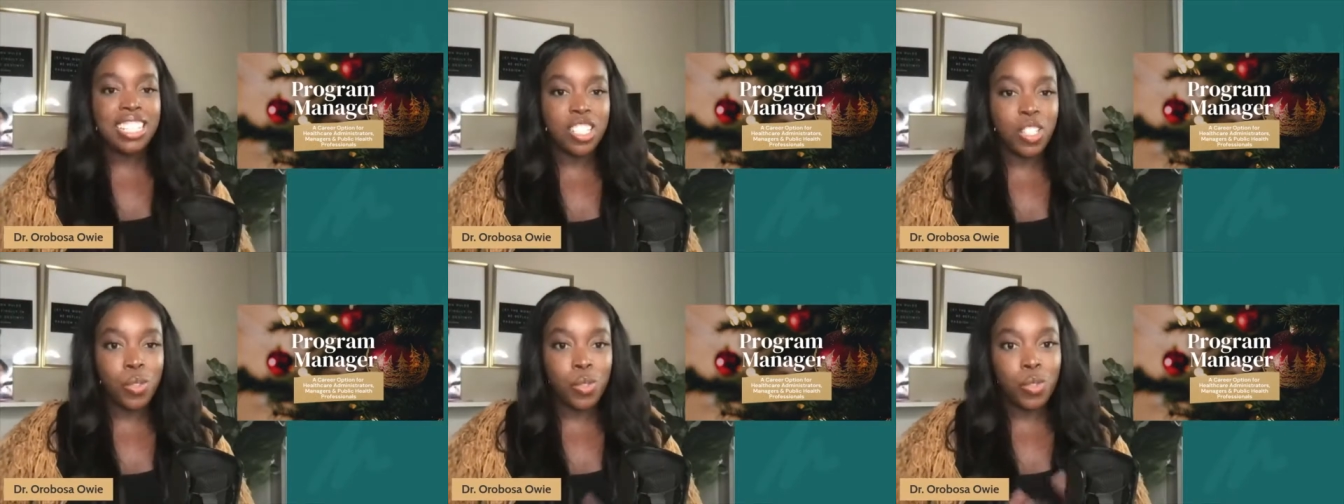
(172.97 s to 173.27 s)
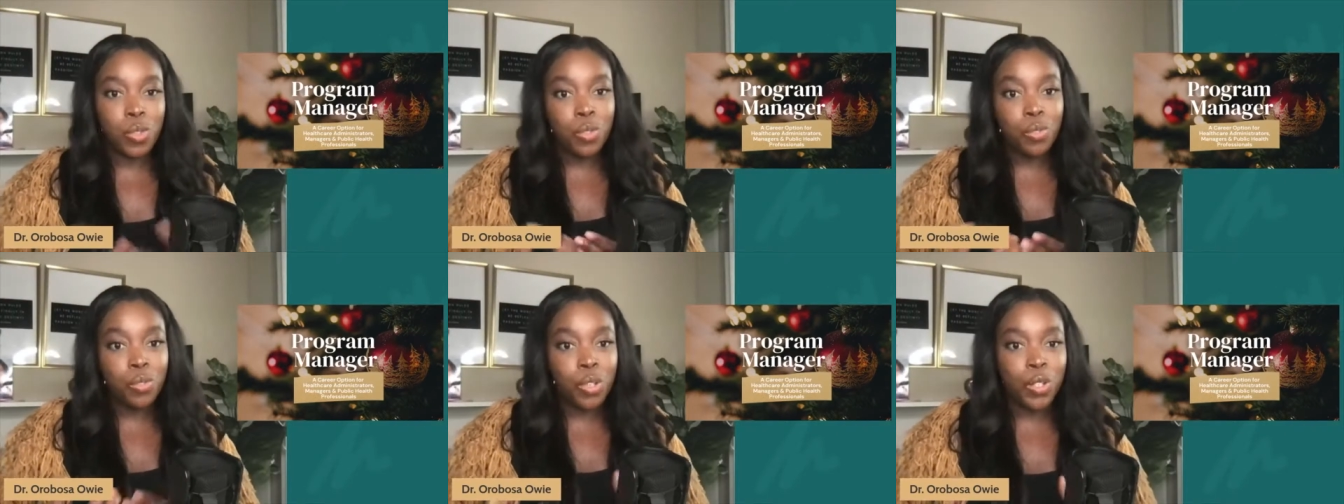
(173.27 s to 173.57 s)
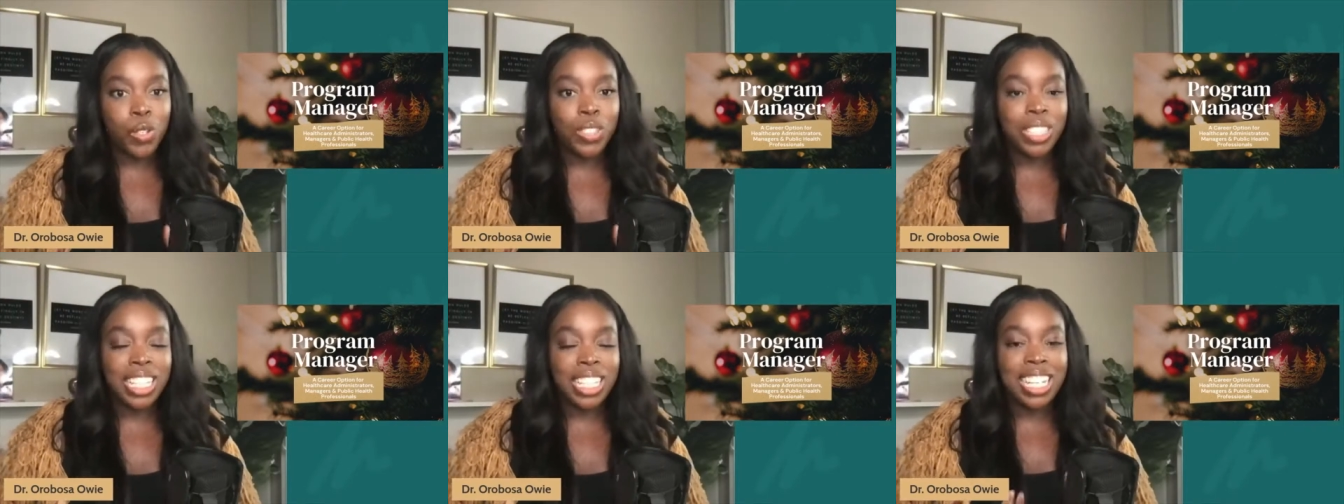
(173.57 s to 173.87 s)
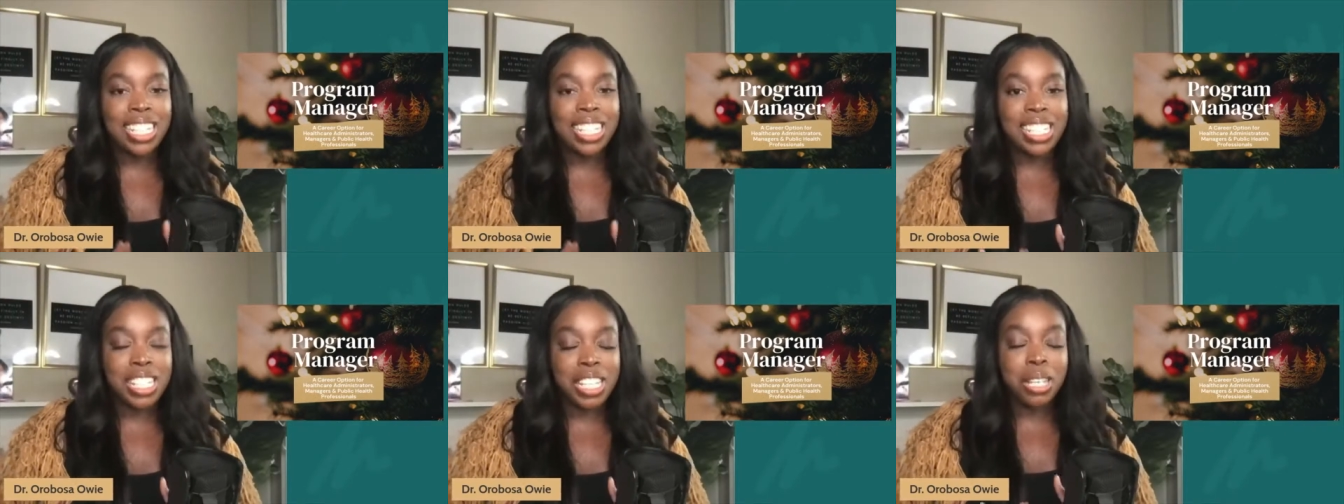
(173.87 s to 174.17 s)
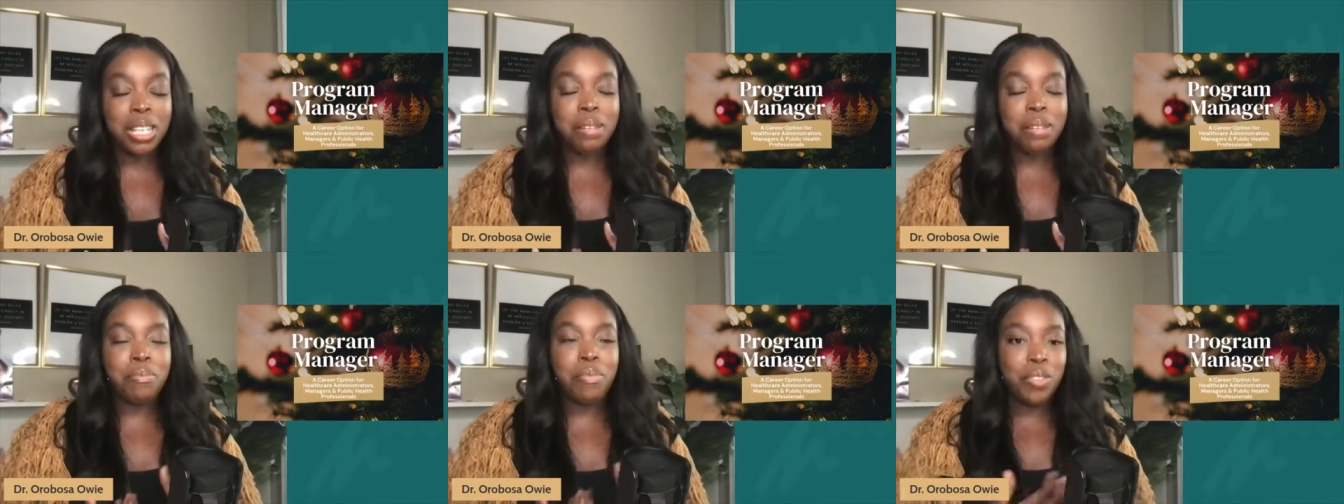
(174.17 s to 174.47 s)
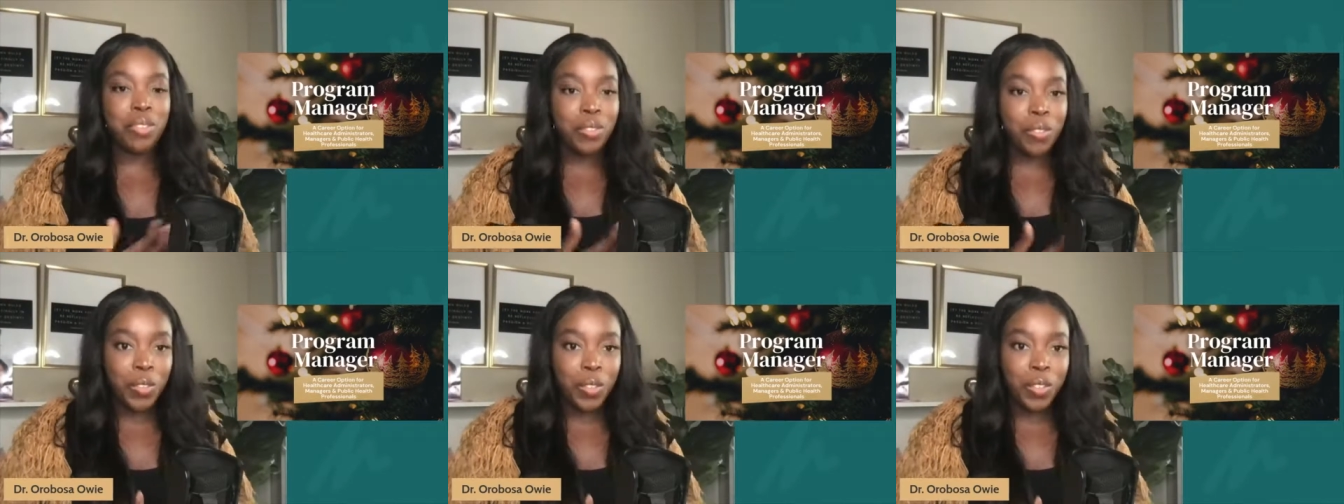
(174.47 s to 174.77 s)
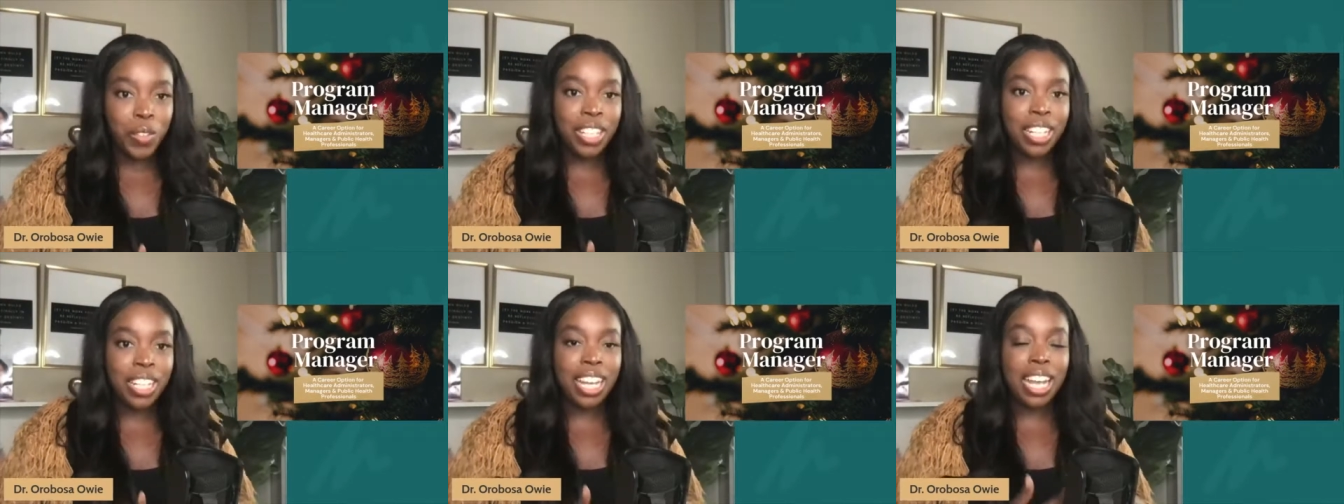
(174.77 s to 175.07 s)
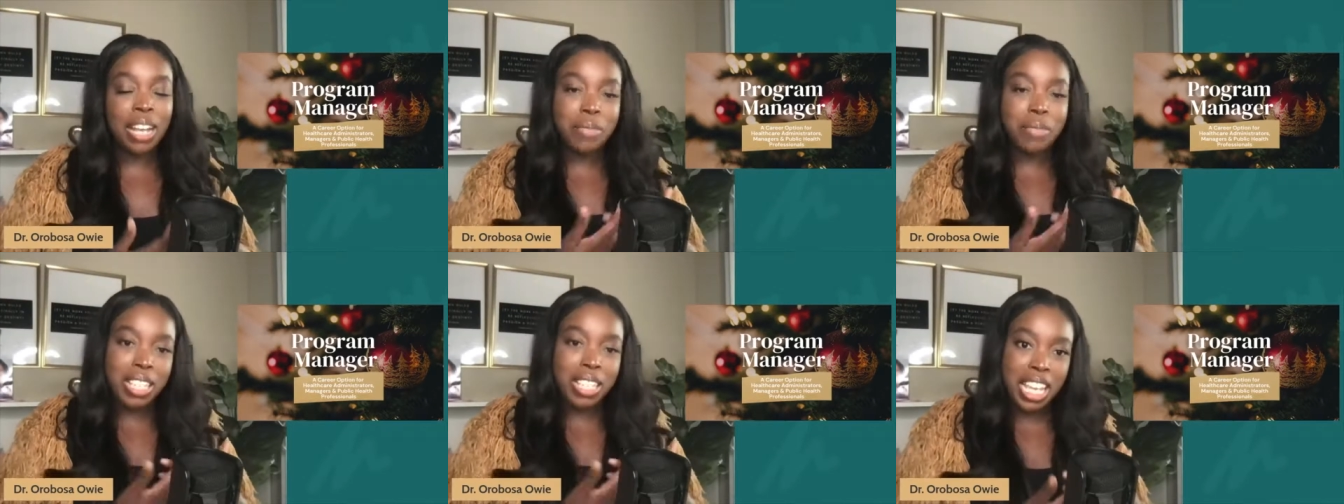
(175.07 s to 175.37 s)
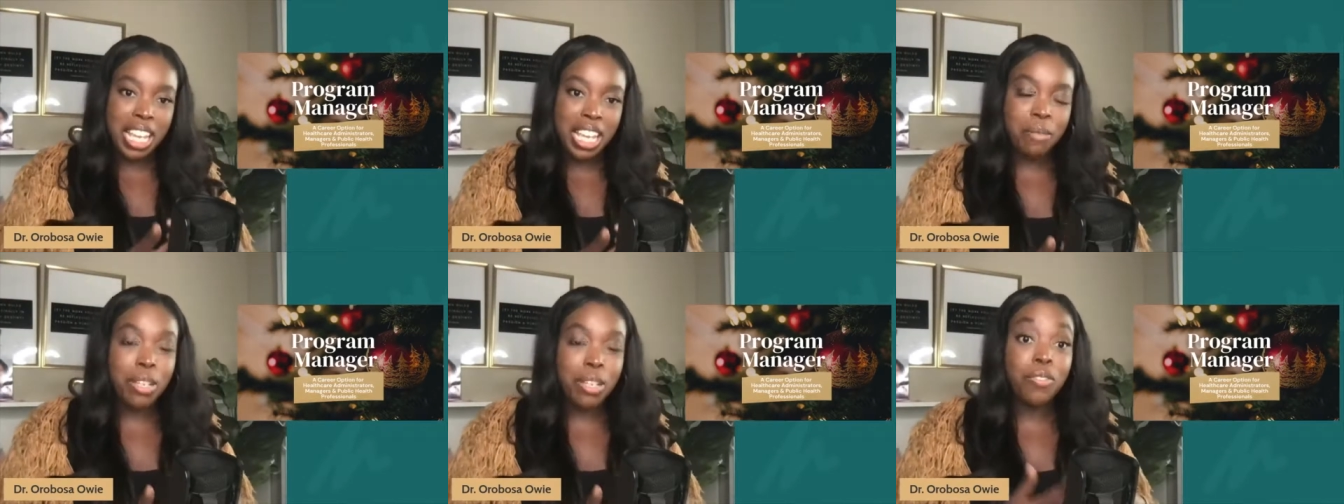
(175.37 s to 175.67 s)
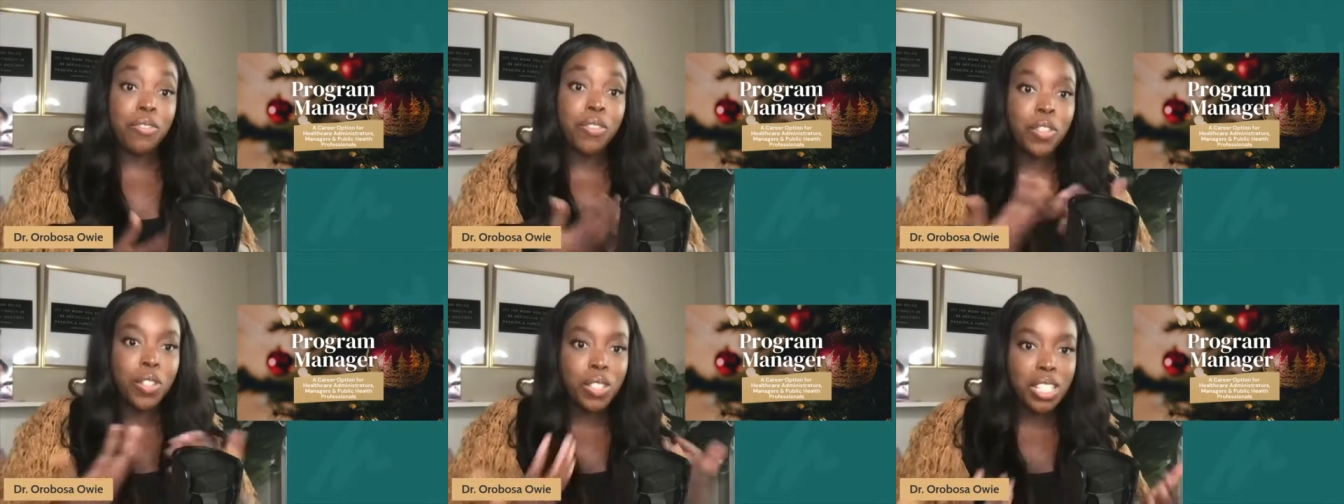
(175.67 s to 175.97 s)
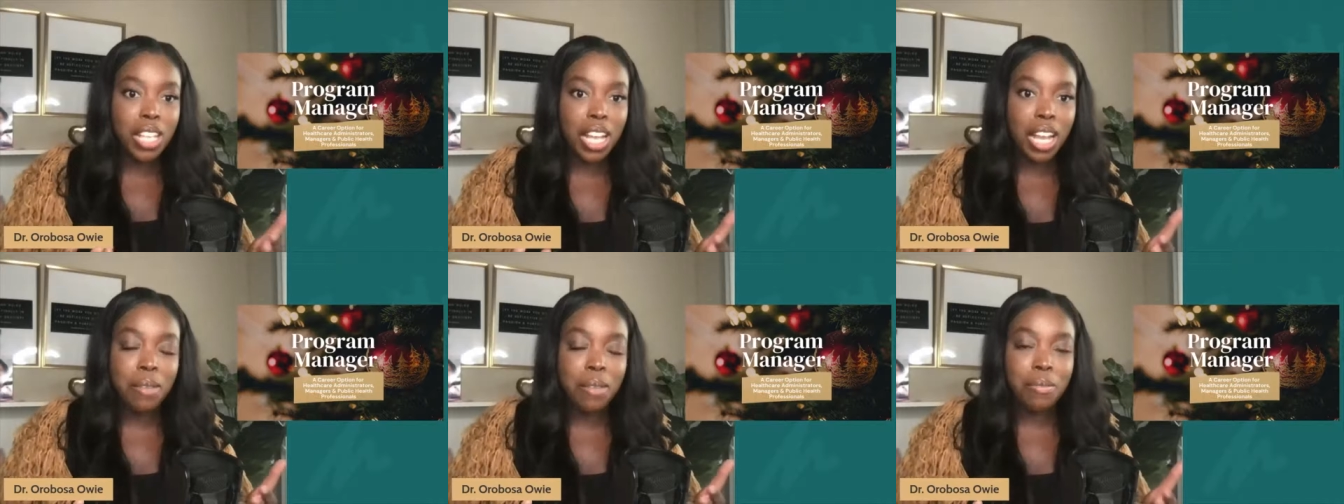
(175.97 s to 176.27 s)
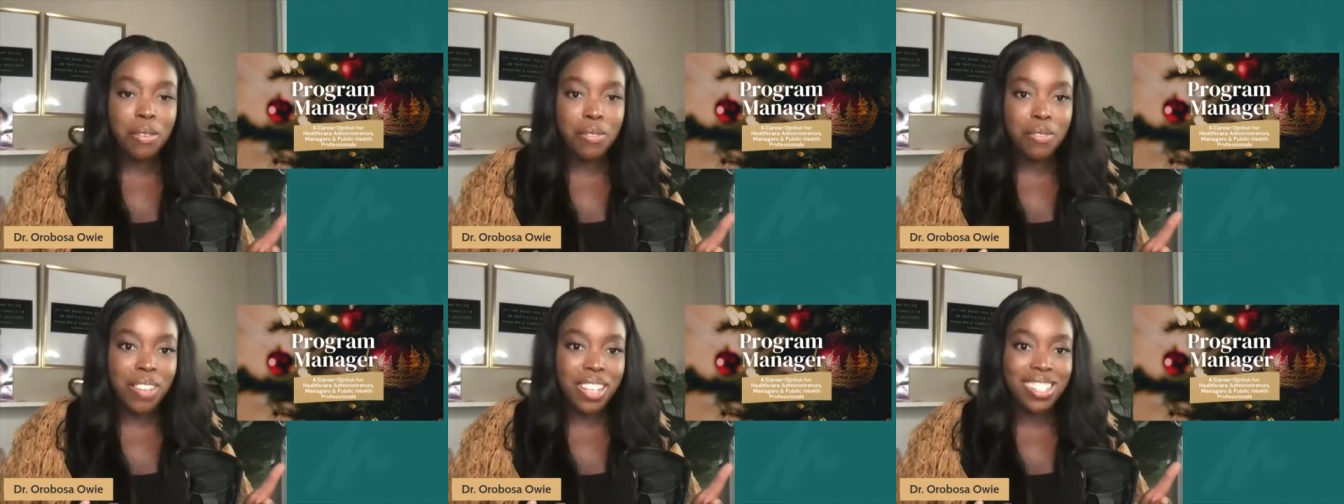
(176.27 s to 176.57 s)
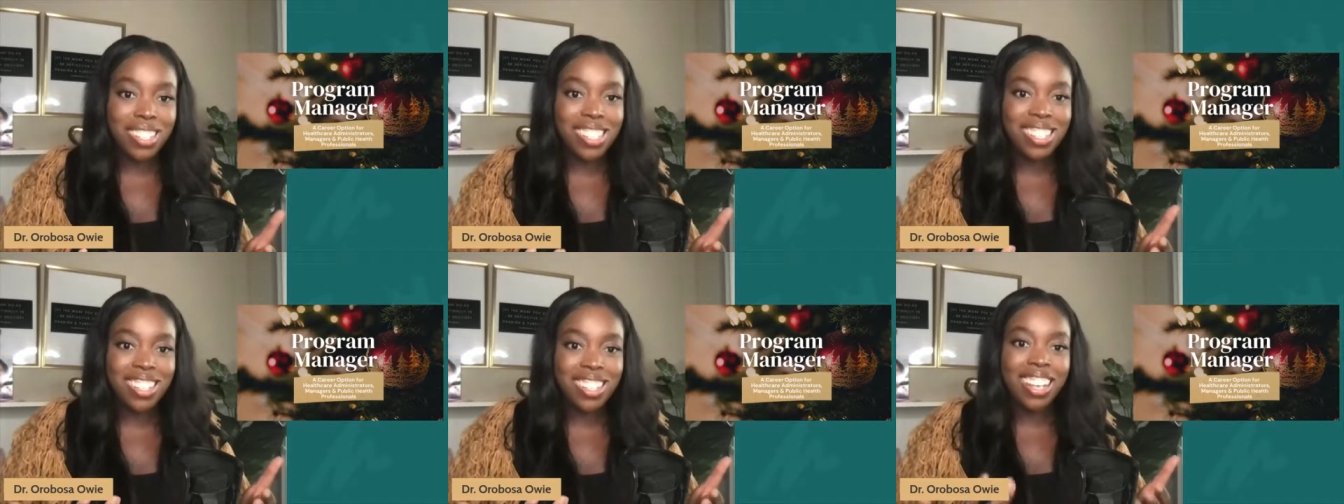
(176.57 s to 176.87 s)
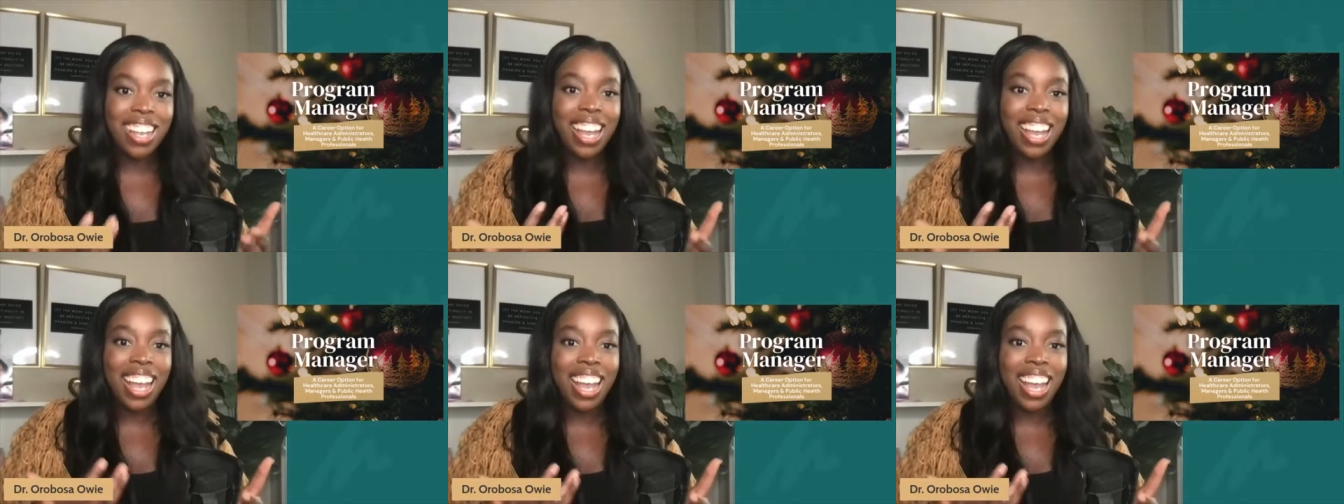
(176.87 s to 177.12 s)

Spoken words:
This was a role that I did before I became a full-time professor,